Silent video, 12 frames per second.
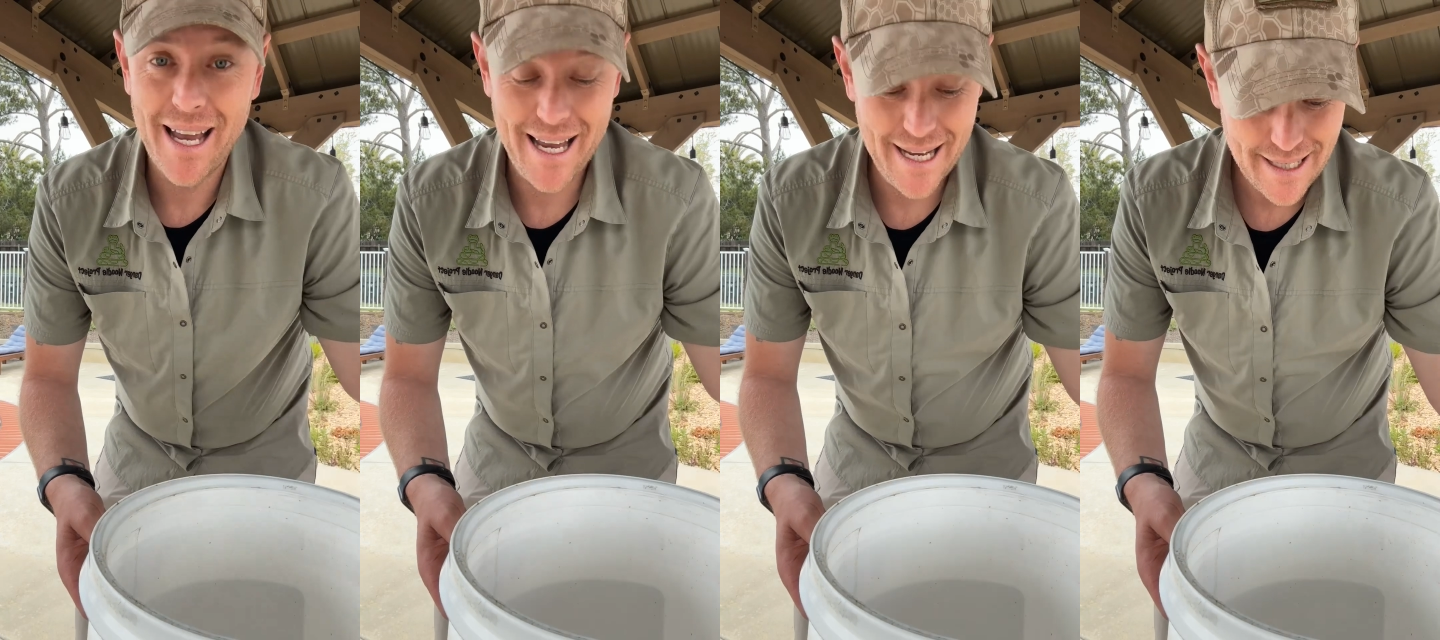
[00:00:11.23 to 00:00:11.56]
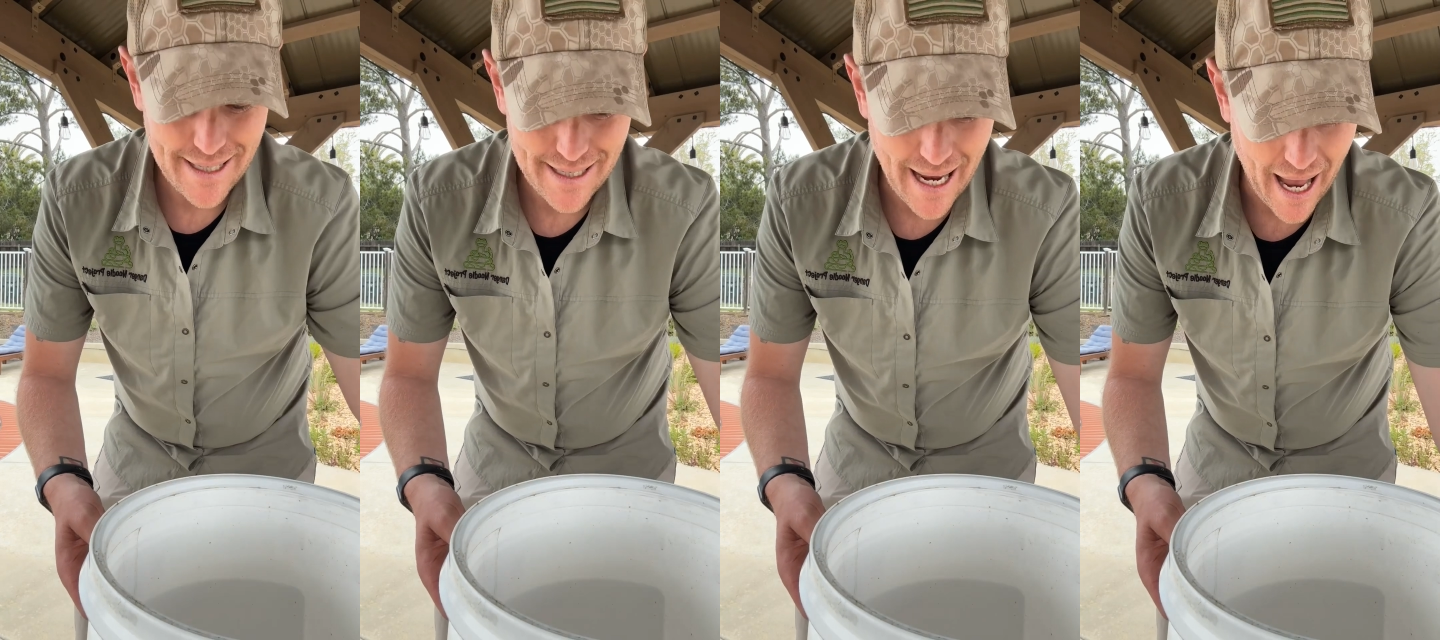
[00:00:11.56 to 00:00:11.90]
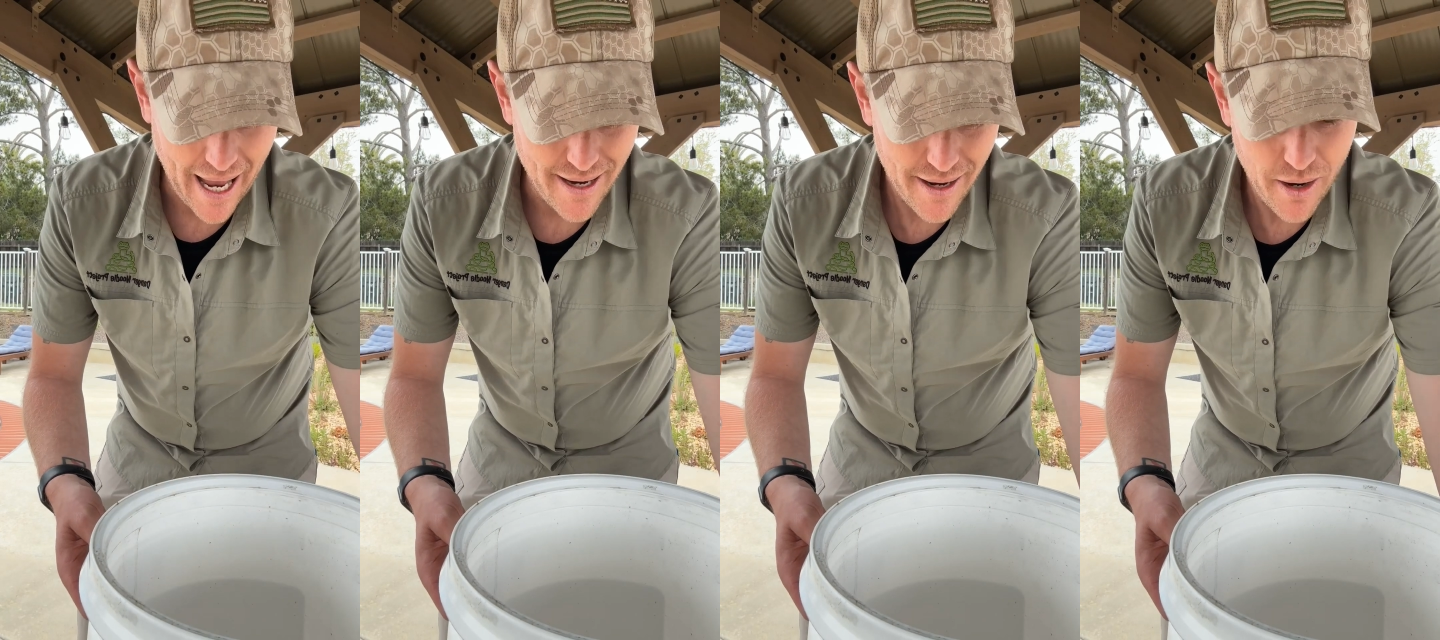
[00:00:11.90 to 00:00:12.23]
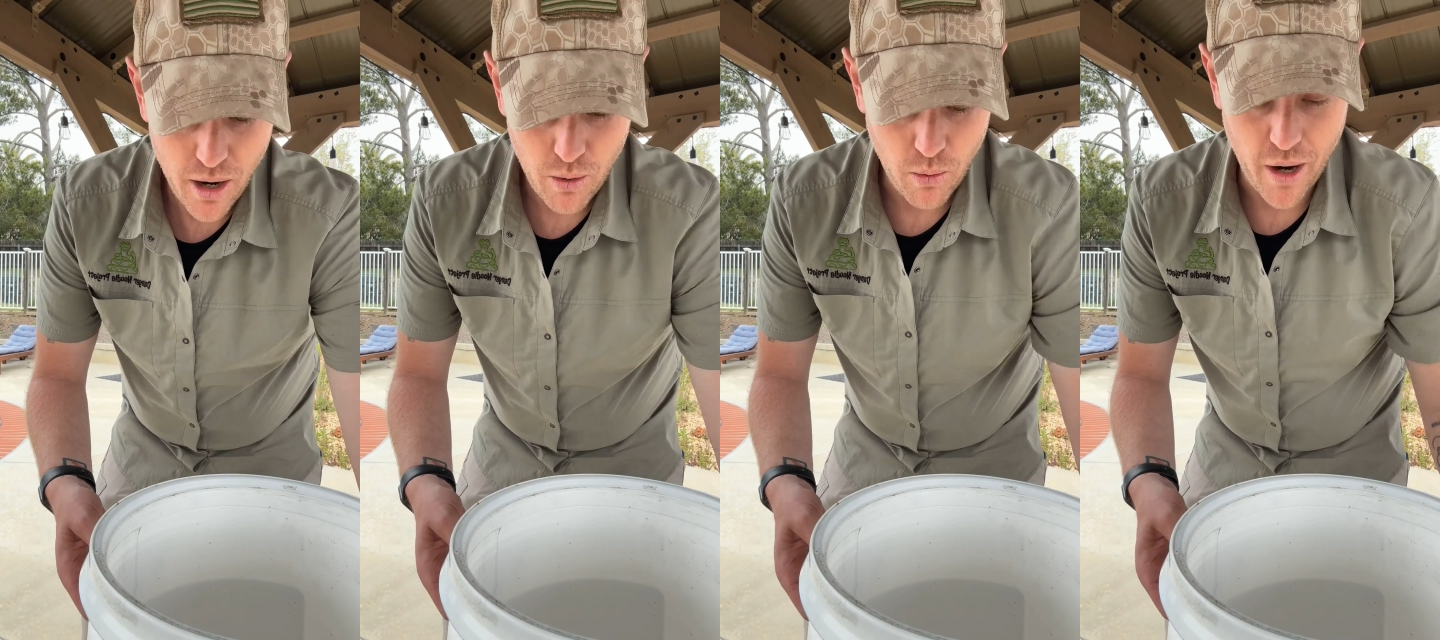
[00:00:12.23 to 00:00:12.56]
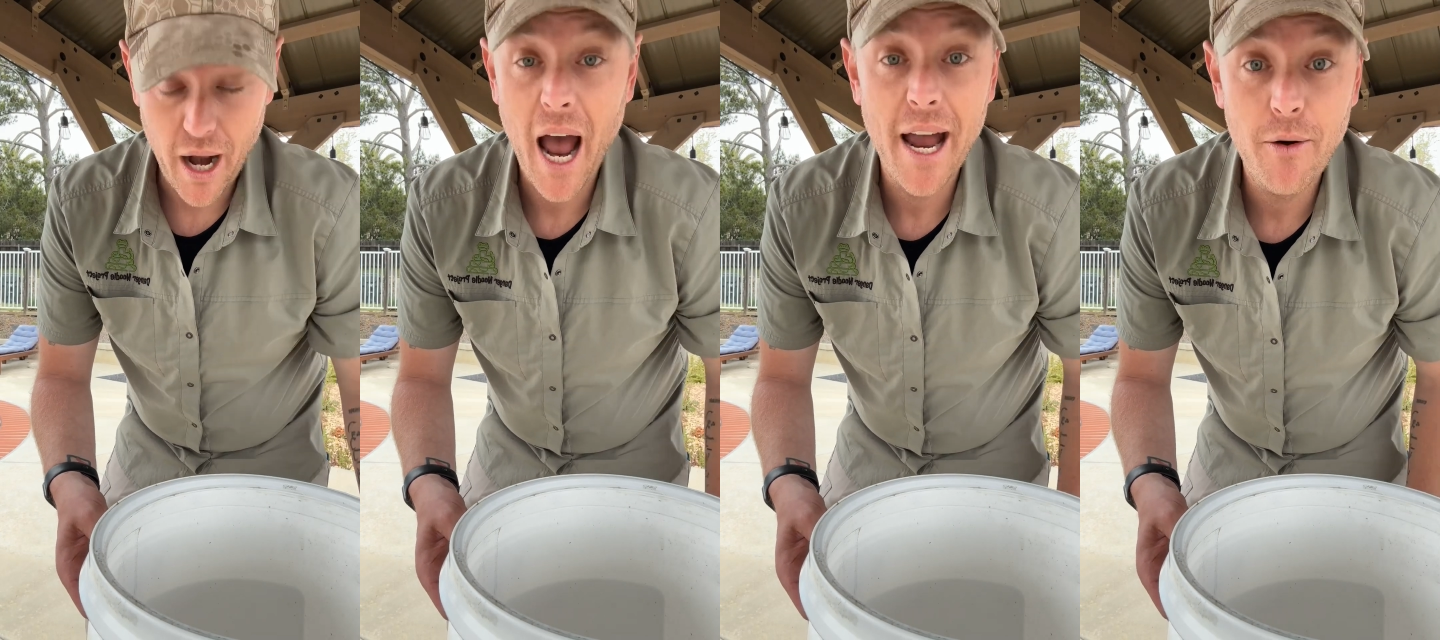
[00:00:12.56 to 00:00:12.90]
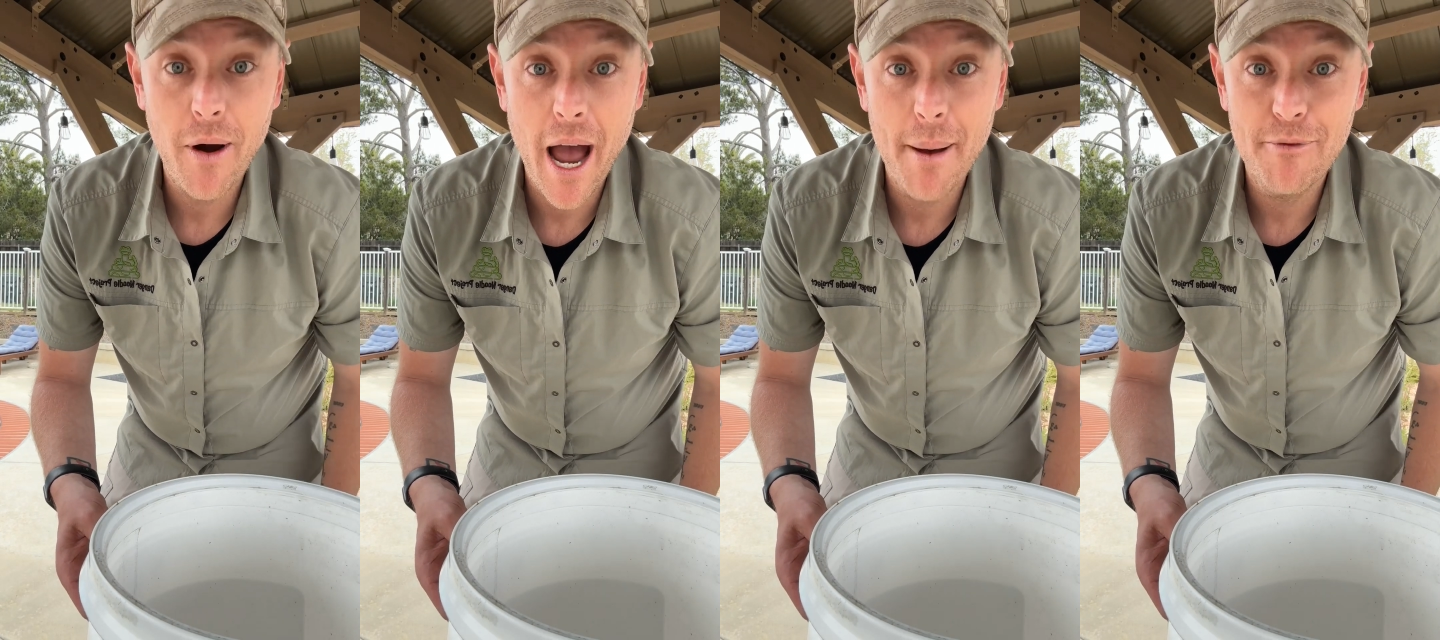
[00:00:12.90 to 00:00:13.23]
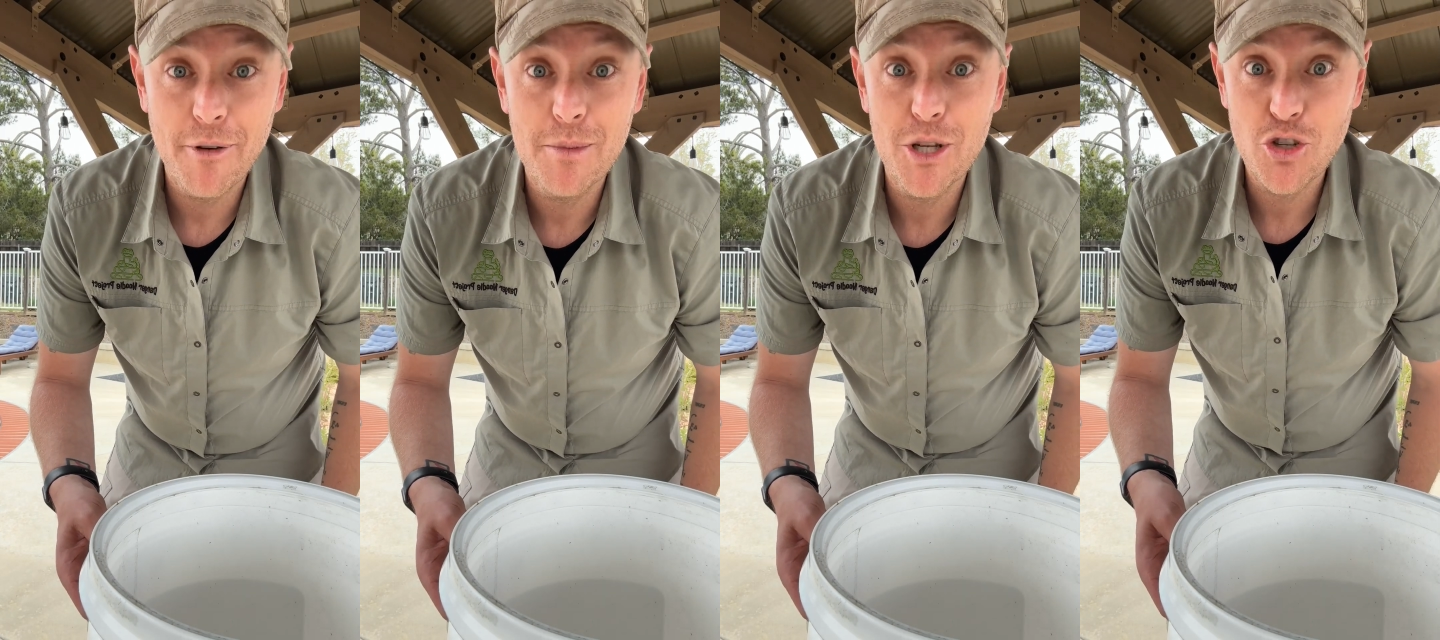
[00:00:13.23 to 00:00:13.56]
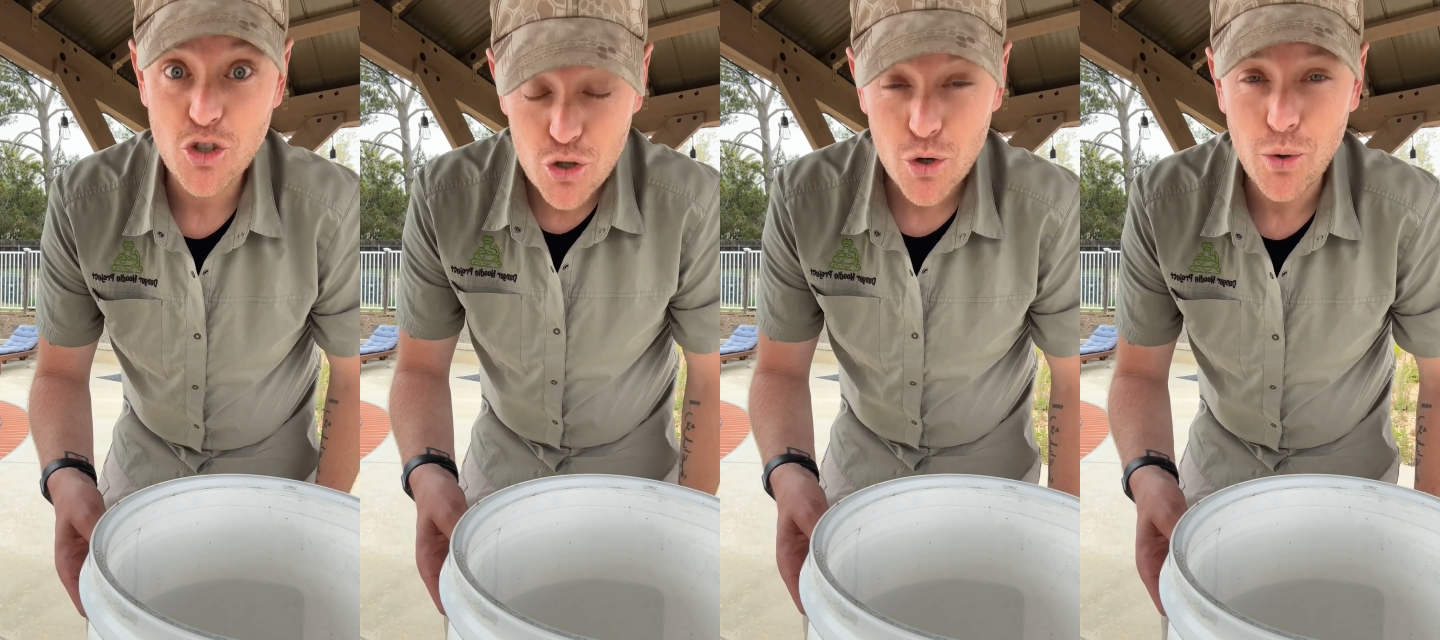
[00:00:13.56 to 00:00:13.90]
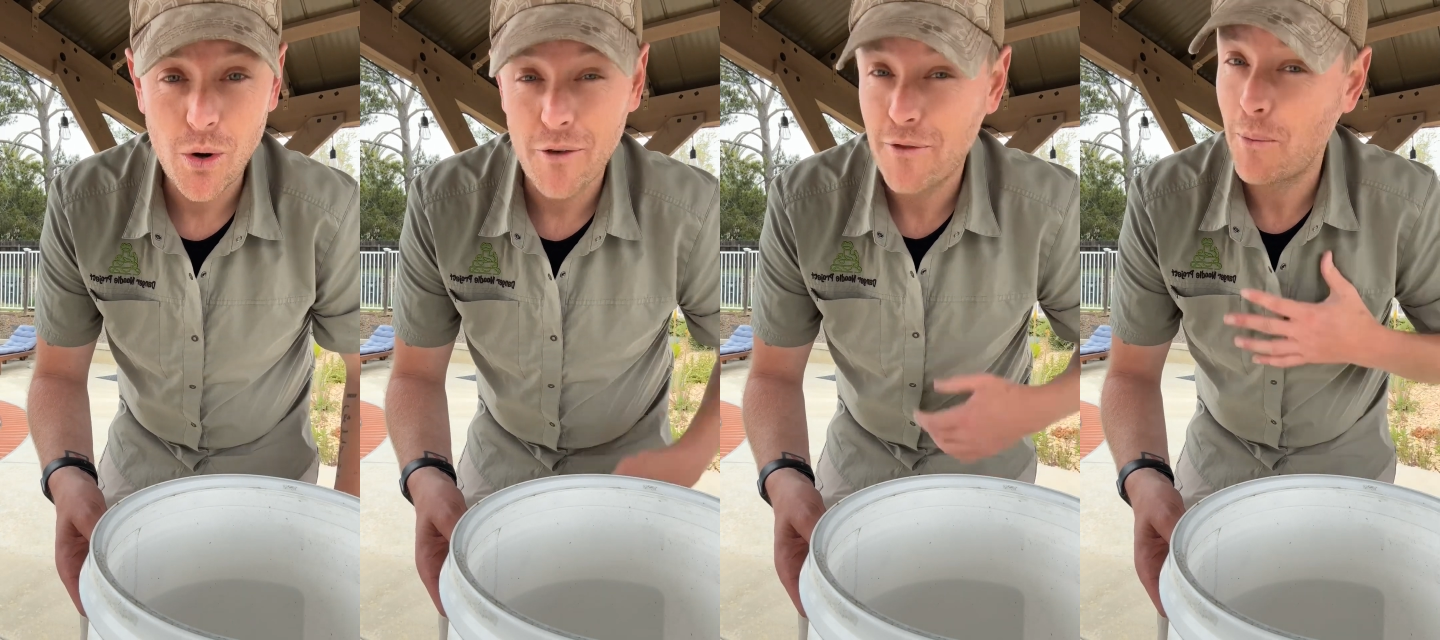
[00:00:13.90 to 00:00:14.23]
Inside, what I grabbed from a school,